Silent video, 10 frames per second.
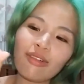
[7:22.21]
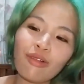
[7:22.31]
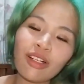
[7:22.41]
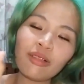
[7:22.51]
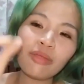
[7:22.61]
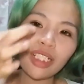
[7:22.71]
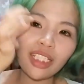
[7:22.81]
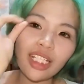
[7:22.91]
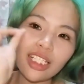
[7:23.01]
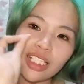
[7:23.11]
oil
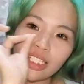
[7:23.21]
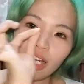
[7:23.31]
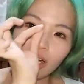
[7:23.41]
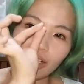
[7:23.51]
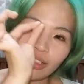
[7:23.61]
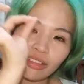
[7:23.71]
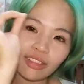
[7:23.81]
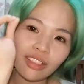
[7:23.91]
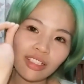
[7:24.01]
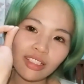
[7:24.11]
might get stuck or
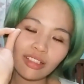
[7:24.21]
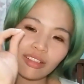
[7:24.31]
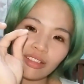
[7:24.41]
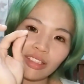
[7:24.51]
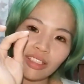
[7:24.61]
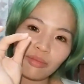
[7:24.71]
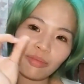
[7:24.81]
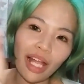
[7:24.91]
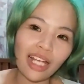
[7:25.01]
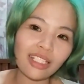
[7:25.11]
on the
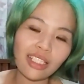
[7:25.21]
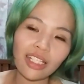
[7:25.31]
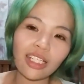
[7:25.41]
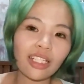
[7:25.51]
plastic,